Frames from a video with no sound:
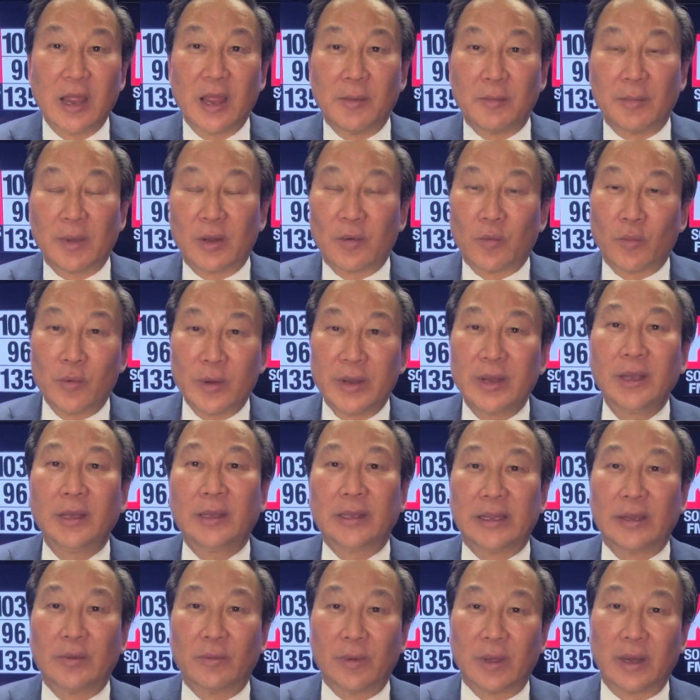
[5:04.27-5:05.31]
But
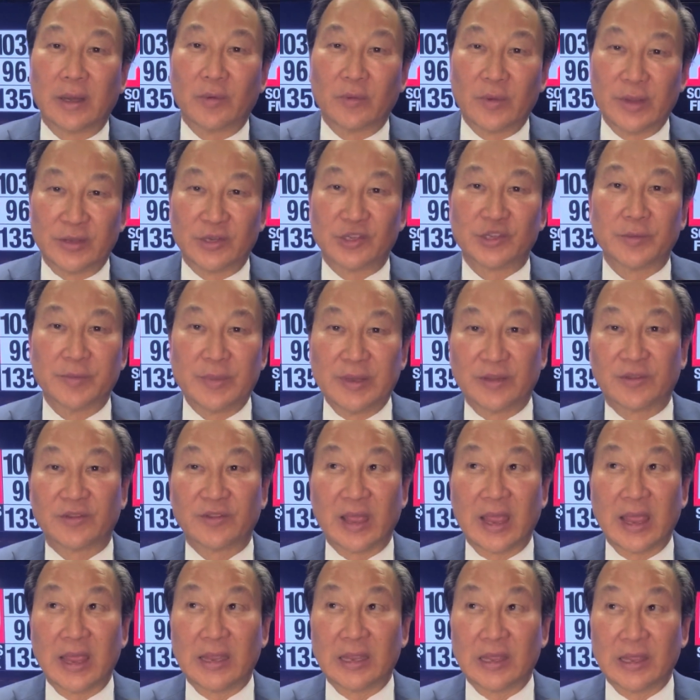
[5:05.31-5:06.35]
really what we should be
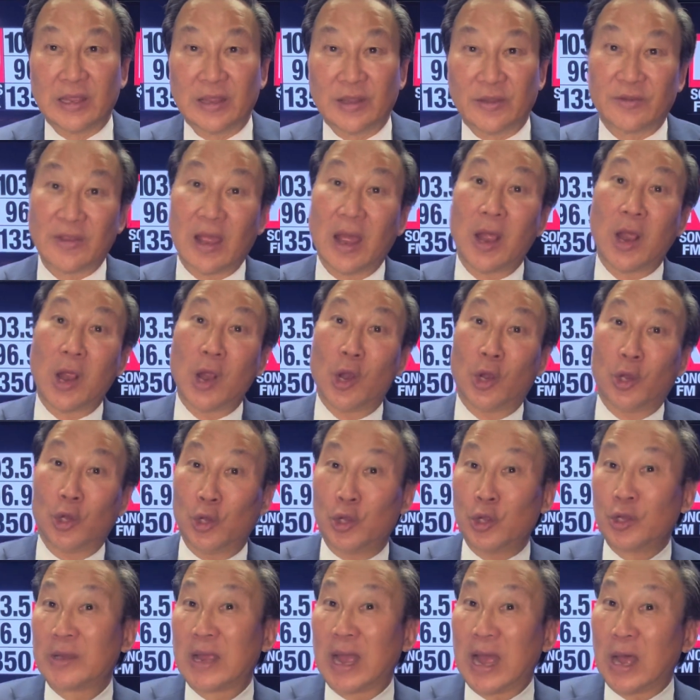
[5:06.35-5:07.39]
saying is,
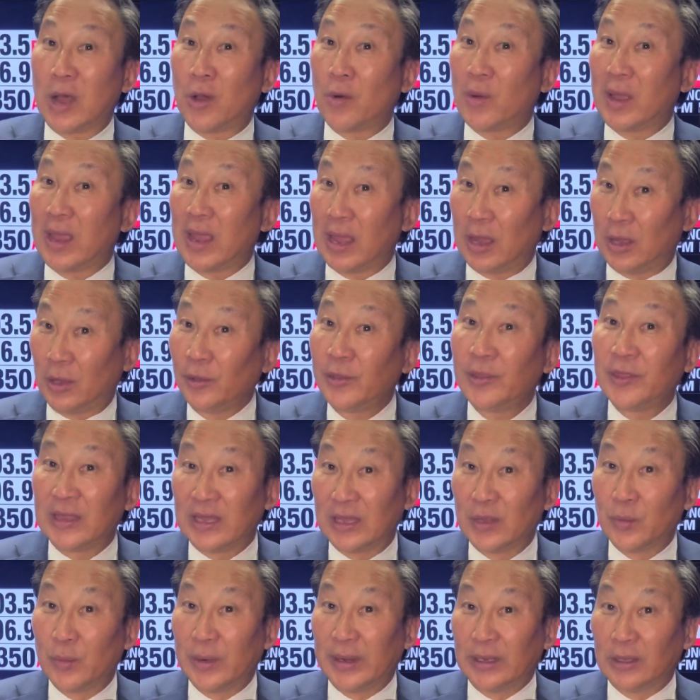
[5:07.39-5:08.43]
look how healthy
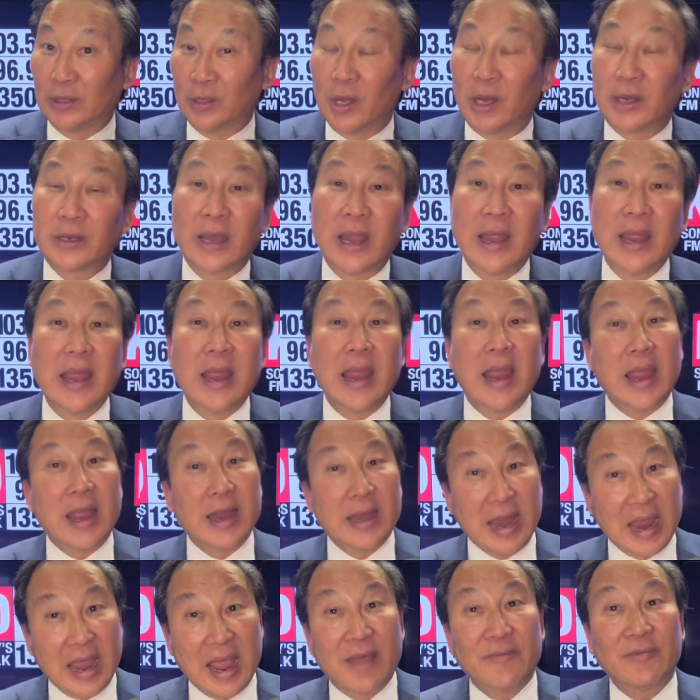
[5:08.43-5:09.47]
we look. And
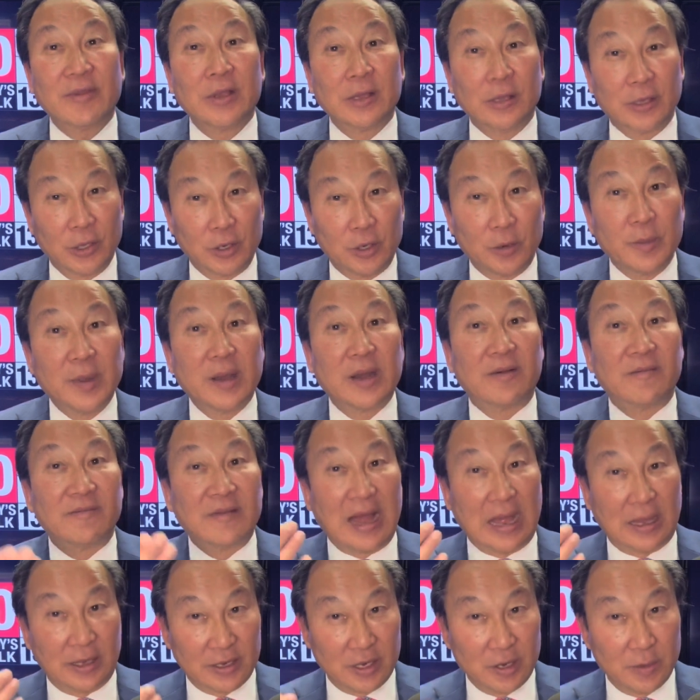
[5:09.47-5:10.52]
having a little bit of
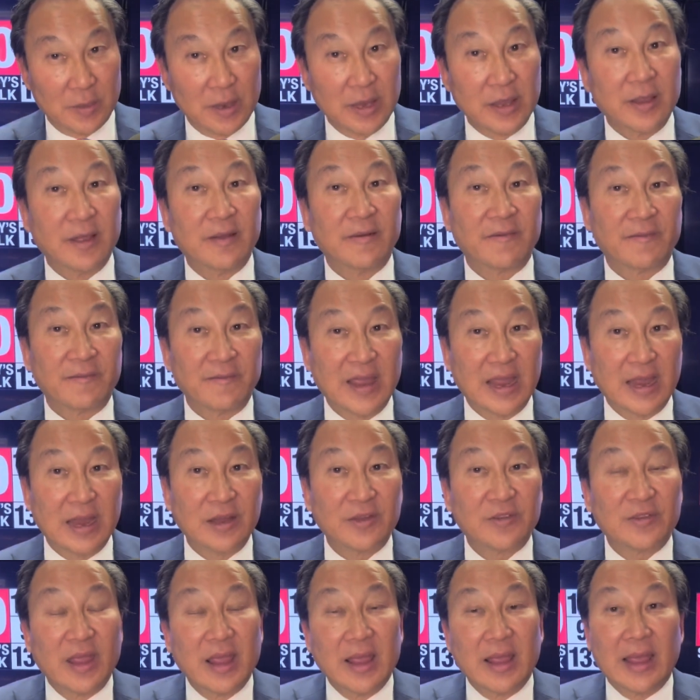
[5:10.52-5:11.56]
volume in the
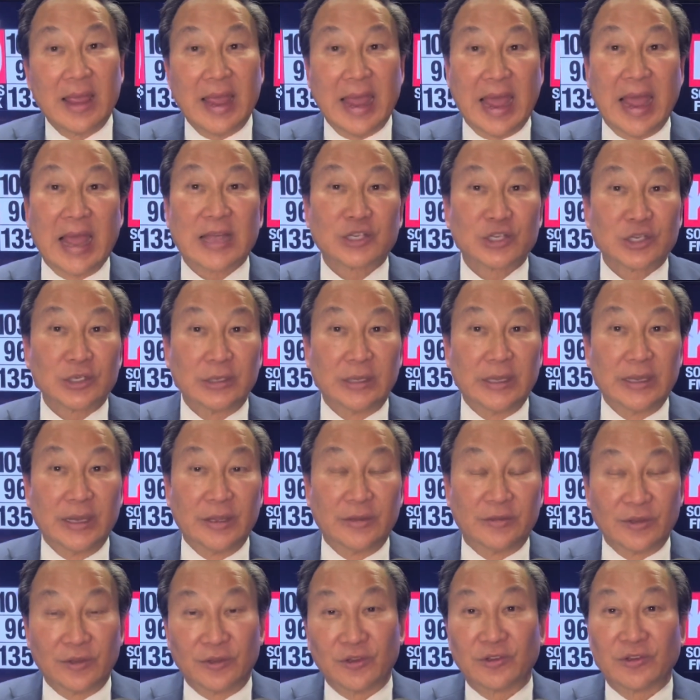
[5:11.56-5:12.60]
face actually
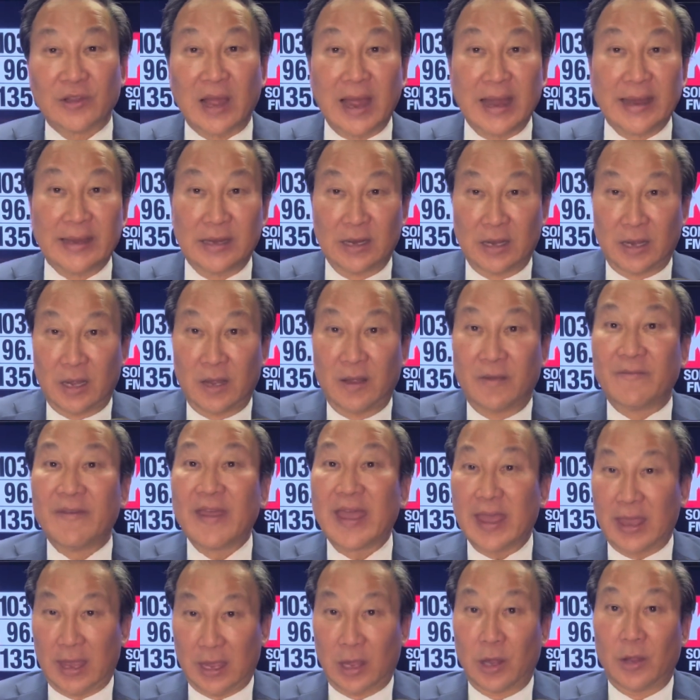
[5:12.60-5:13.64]
is a sign of
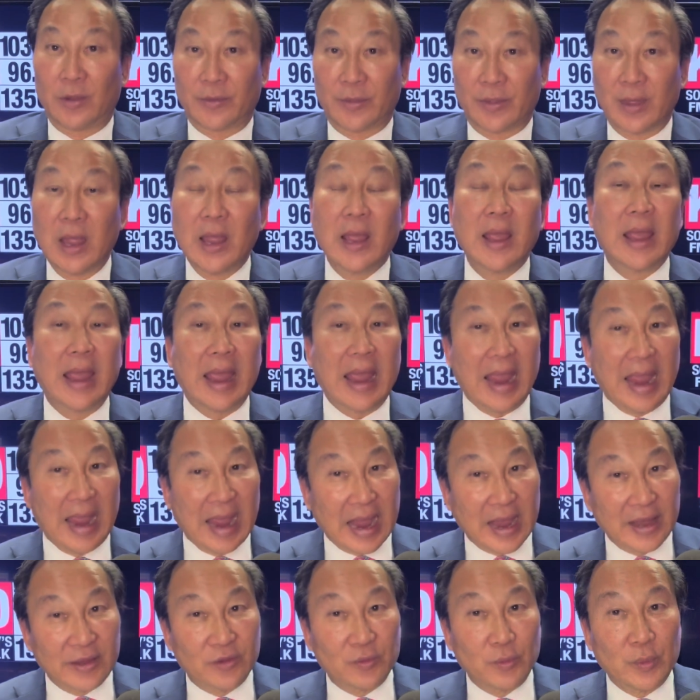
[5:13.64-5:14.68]
health.
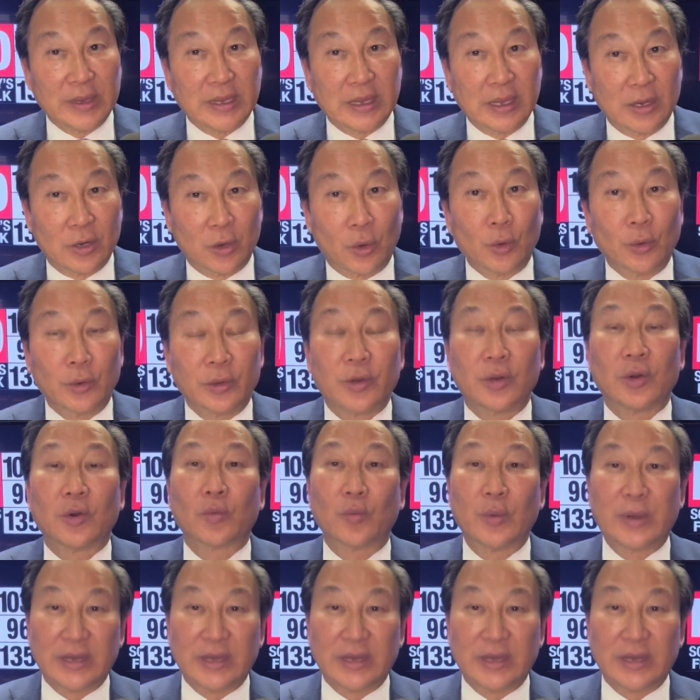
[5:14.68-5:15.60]
As we get older,